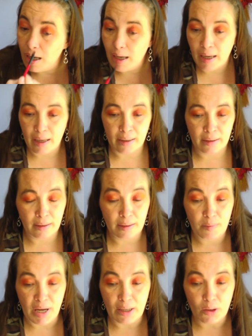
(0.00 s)

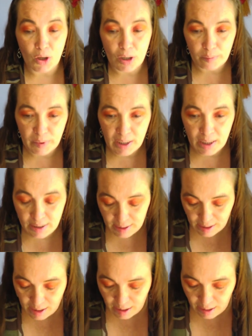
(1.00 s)
and made a look, because
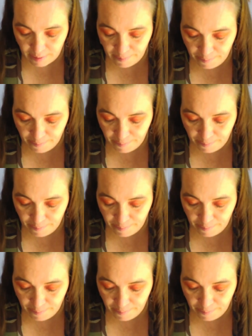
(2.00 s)
like,